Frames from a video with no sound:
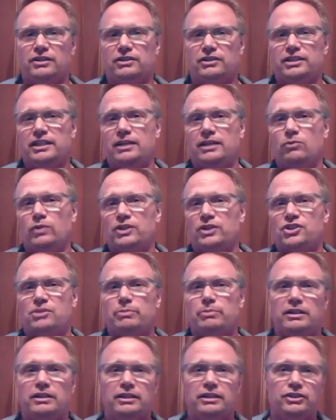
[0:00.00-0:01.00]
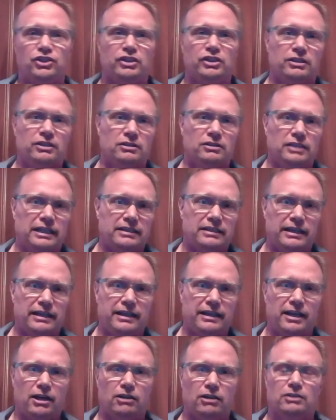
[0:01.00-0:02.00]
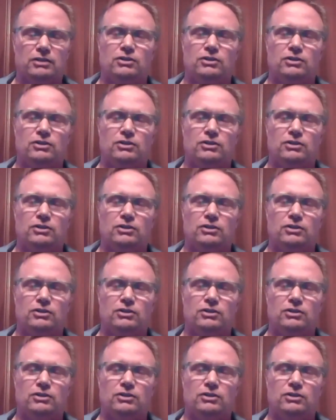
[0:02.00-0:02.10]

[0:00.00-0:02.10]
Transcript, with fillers: kid wants to be an engineer like they are